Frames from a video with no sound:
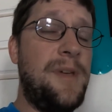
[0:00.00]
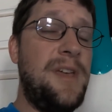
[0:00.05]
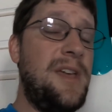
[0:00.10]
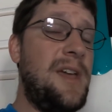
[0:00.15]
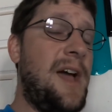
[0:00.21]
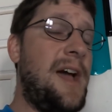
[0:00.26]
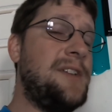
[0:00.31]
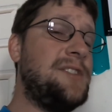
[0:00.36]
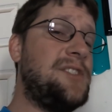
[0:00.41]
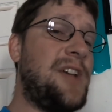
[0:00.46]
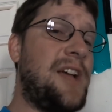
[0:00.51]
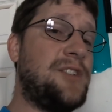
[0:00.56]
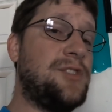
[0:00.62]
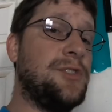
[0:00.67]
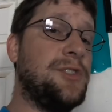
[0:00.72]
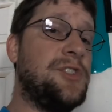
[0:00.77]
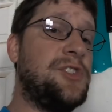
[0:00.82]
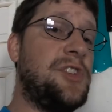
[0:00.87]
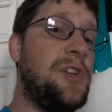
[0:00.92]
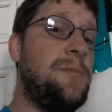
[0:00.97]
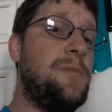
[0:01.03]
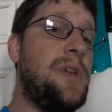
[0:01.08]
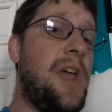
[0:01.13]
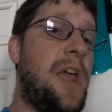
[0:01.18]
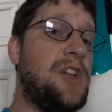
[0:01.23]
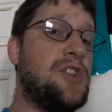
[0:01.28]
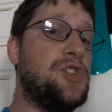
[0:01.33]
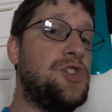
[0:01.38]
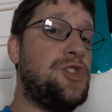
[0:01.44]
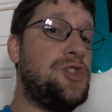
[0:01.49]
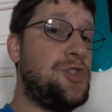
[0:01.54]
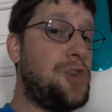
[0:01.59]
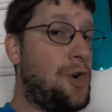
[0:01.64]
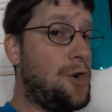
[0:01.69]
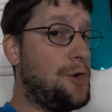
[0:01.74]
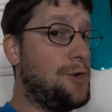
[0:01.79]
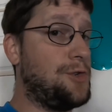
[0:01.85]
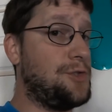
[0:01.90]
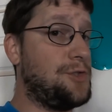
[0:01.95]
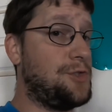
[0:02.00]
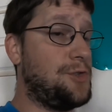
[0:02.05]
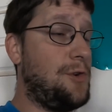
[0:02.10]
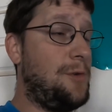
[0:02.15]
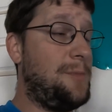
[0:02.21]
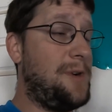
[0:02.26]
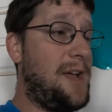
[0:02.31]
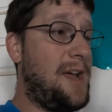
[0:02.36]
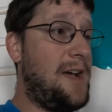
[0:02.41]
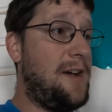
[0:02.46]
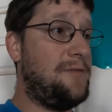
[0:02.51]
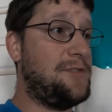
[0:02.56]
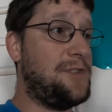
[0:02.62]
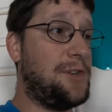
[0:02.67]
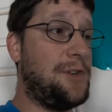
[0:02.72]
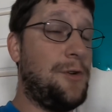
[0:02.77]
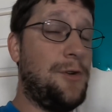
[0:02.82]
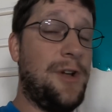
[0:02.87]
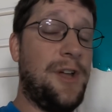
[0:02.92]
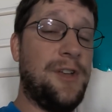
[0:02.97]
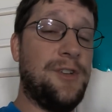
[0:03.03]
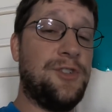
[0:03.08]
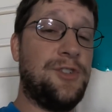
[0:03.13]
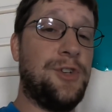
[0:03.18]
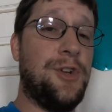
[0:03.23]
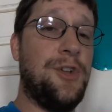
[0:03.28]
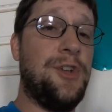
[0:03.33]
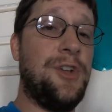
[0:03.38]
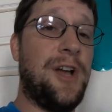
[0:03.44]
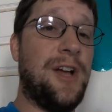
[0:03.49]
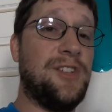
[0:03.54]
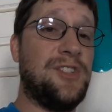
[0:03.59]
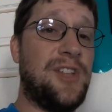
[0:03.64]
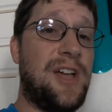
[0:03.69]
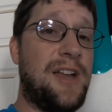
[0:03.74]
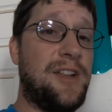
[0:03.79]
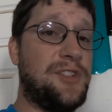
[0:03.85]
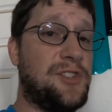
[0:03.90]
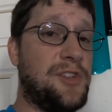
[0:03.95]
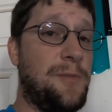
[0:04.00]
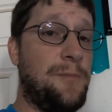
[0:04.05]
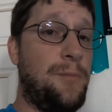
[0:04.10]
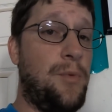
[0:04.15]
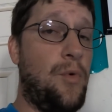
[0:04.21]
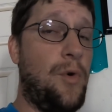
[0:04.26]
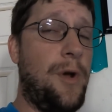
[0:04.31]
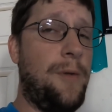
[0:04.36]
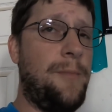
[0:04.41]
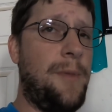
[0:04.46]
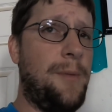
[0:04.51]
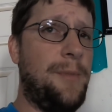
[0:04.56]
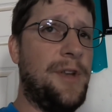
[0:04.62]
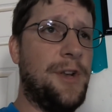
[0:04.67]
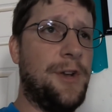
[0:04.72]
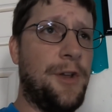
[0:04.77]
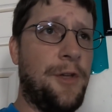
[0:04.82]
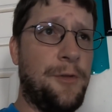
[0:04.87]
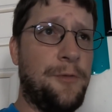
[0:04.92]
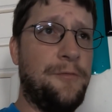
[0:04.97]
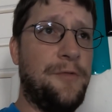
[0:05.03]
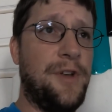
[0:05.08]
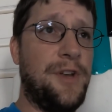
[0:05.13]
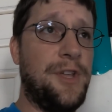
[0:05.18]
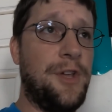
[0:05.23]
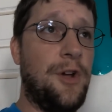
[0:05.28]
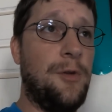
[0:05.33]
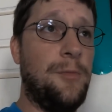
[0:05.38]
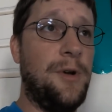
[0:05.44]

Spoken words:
He has actually sent me a shirt, so I'm going to have to go ahead and show you guys that at some point, maybe in another video,